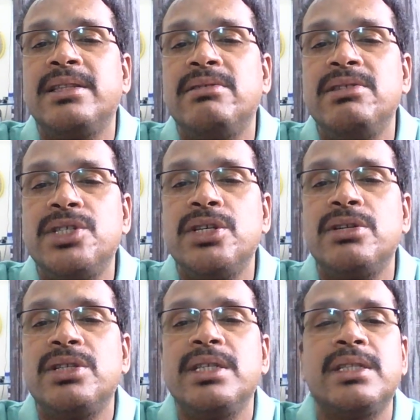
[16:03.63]
30,
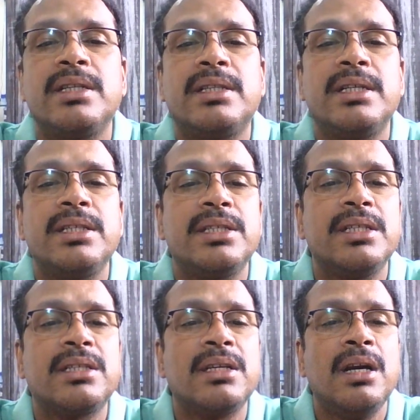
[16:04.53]
CSR
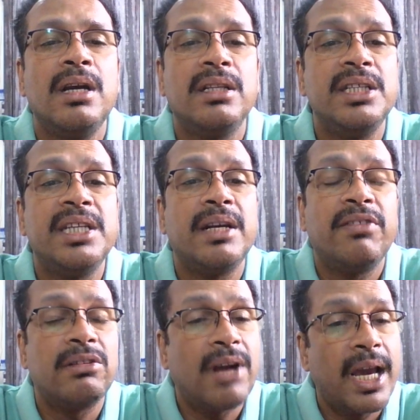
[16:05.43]
36, these are
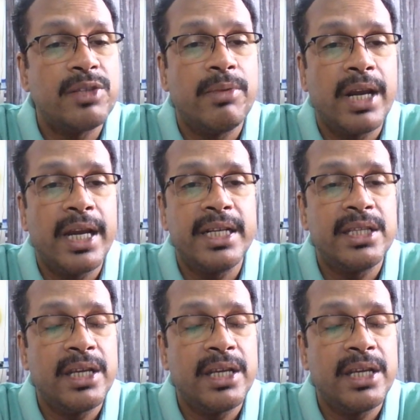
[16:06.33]
for rice varieties.